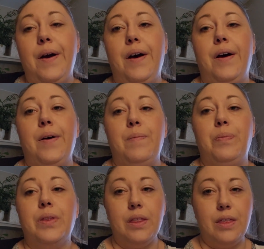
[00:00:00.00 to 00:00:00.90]
Um,
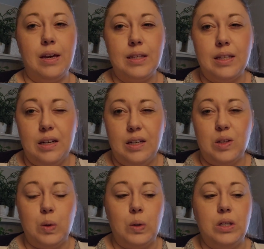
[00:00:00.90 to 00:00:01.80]
the things that I
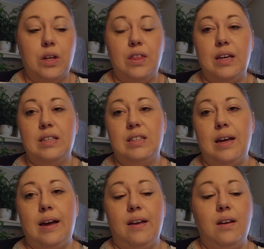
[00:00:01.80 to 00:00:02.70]
sold are things
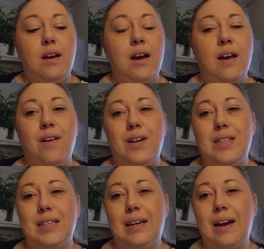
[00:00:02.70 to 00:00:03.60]
that I
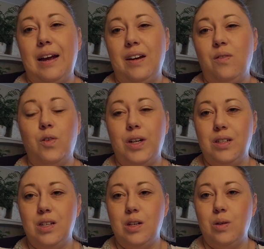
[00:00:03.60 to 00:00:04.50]
honestly kind of
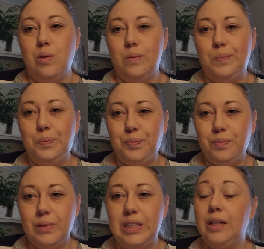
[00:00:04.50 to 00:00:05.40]
want to
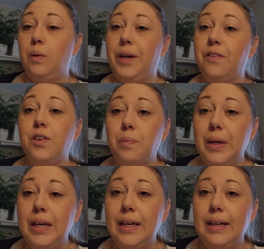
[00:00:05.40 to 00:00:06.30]
get away from
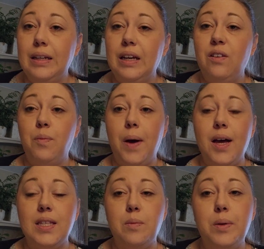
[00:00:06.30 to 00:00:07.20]
making if
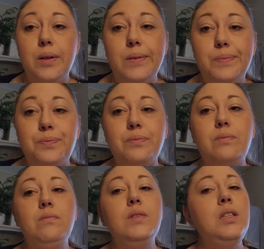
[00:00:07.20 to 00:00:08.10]
possible.
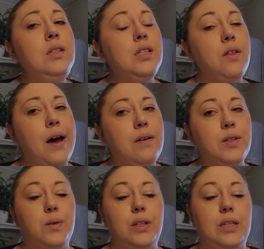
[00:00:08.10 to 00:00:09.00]
So that
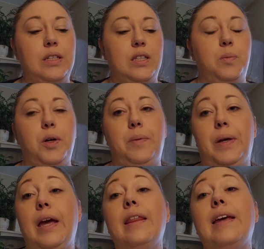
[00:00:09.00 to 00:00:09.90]
was really a
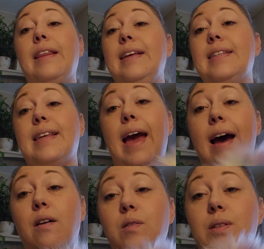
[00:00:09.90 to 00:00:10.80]
disappointment. And like these
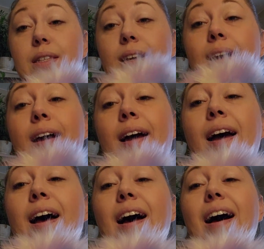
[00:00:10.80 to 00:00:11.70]
cows,
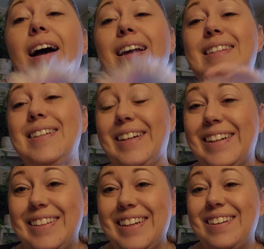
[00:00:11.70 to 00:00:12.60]
I
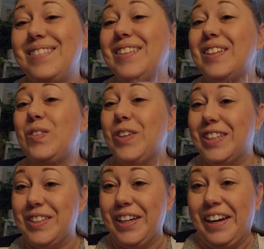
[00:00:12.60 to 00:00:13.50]
started to get really
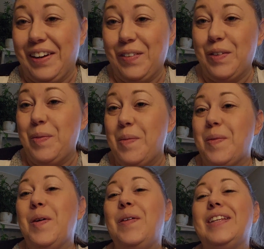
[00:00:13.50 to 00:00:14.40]
frustrated when
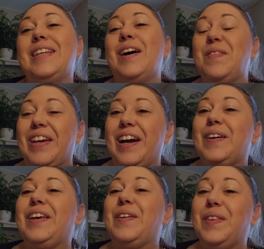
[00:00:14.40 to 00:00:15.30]
people would tell me how
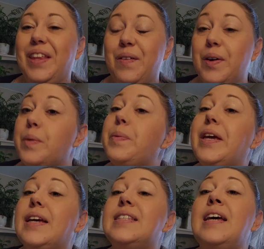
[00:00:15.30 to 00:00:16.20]
cute they were
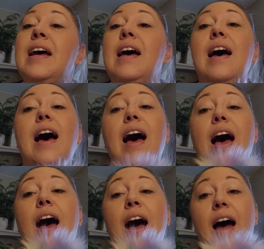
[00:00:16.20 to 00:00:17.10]
because
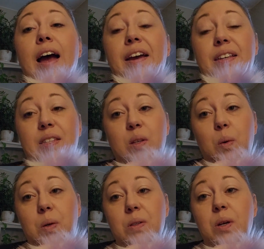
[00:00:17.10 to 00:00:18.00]
I
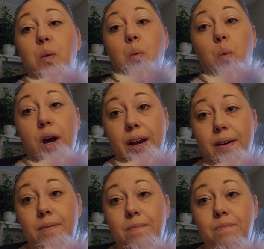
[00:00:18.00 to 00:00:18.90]
sold one
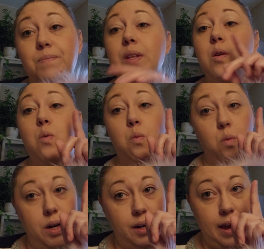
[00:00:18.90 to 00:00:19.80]

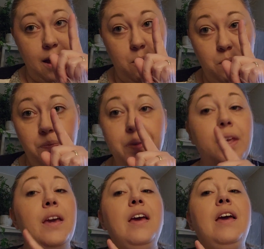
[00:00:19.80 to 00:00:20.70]
one cow.
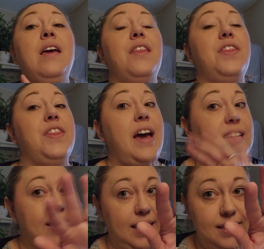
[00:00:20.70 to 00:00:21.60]

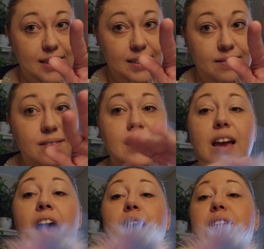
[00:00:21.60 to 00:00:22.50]
That's it.
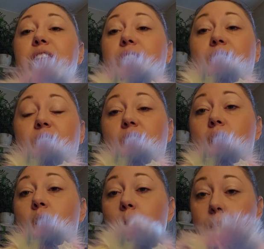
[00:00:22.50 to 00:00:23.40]
I took
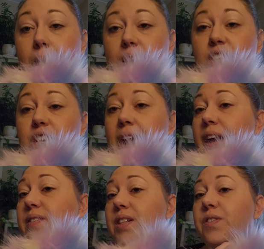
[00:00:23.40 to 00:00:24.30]
a whole bunch. I
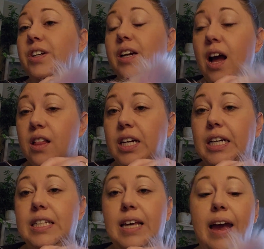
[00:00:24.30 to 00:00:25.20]
have different
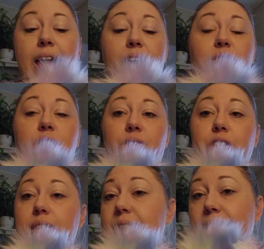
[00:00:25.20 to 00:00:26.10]
colors. I have
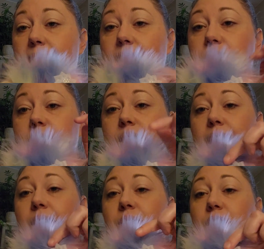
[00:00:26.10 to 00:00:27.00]
different styles. They
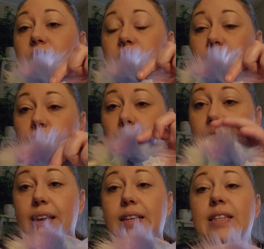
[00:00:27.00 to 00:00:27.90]
have little different
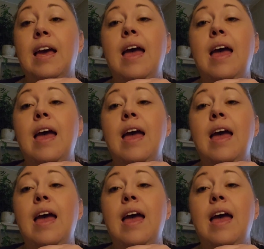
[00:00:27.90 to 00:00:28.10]
things.